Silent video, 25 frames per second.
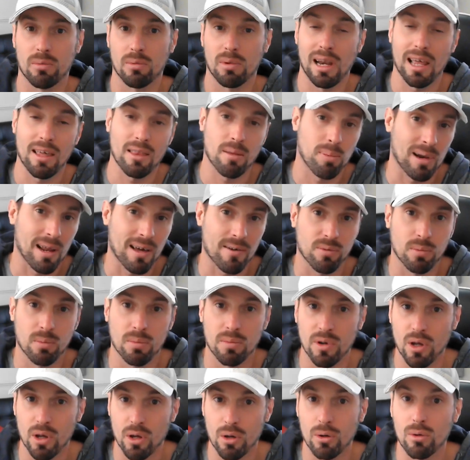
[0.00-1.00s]
let the
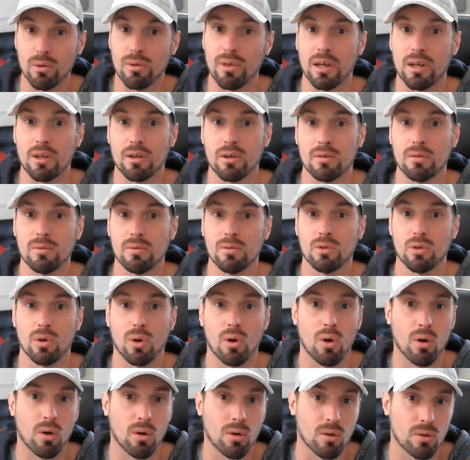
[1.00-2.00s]
platform know that you're
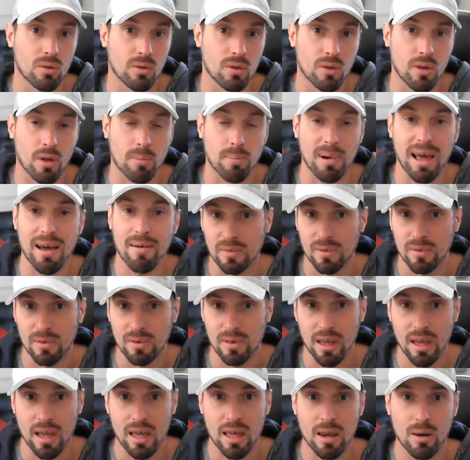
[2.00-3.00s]
on the platform.
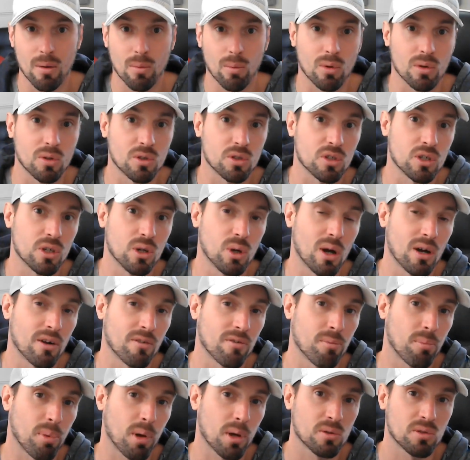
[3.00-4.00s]
Then once you
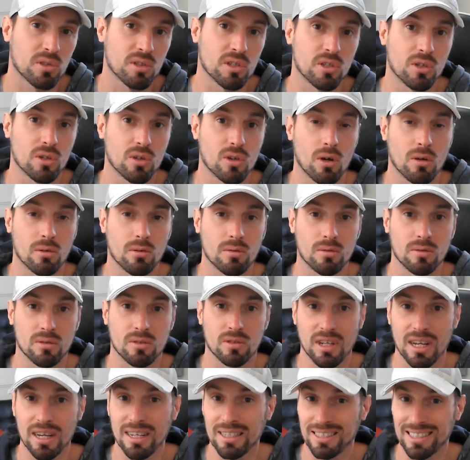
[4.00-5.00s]
have posted your
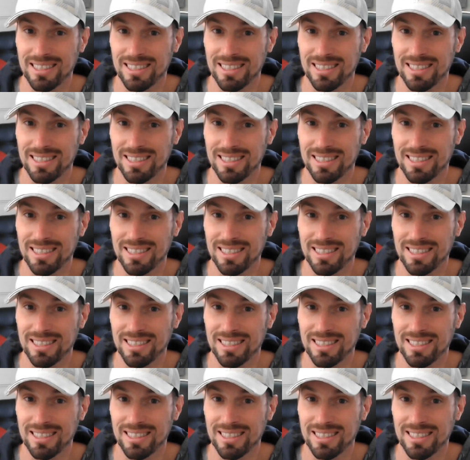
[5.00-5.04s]
content,